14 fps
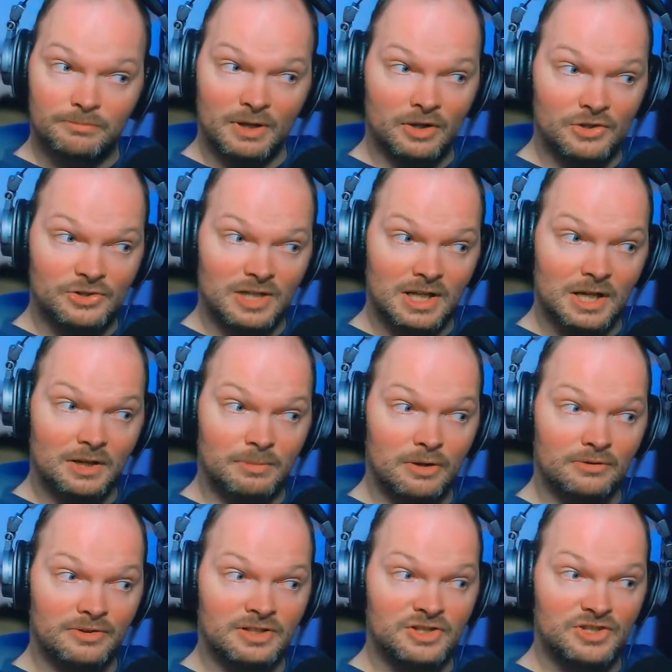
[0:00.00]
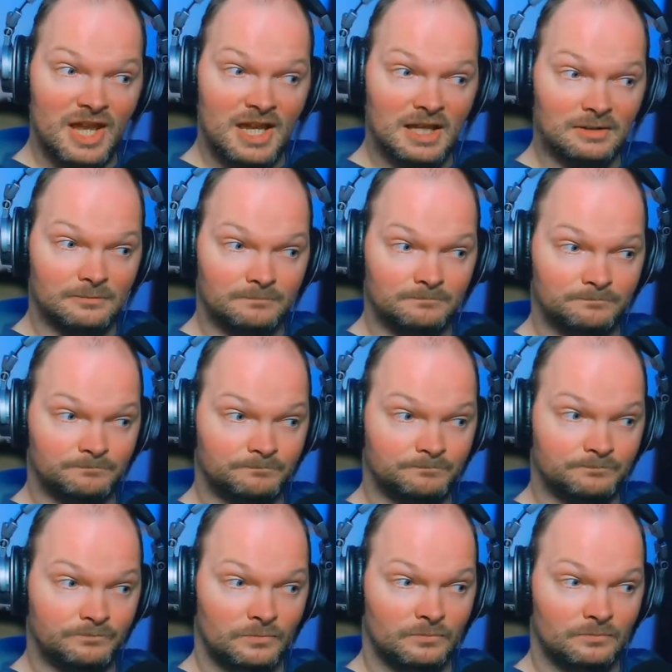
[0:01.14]
because they're both insane.
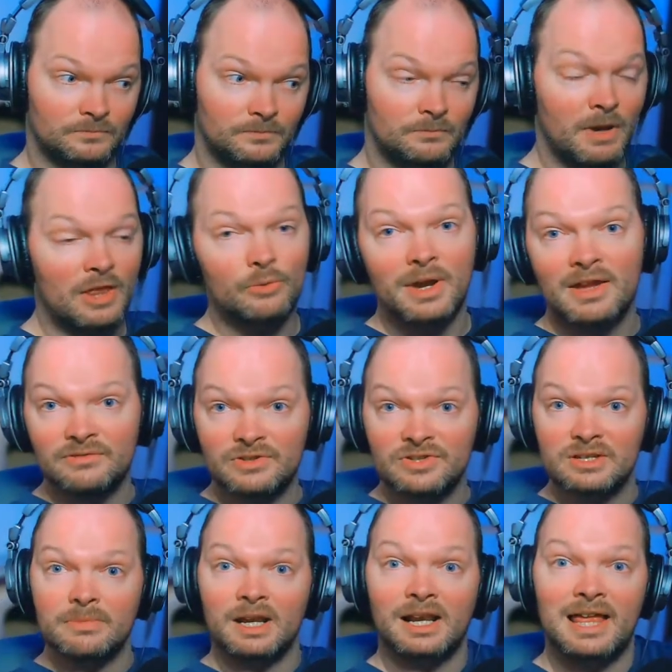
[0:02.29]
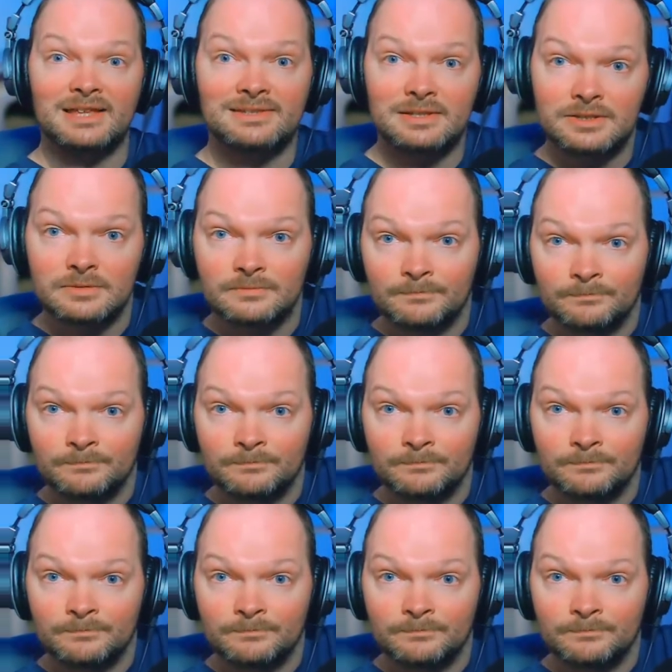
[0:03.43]
By the way, have you seen my glasses?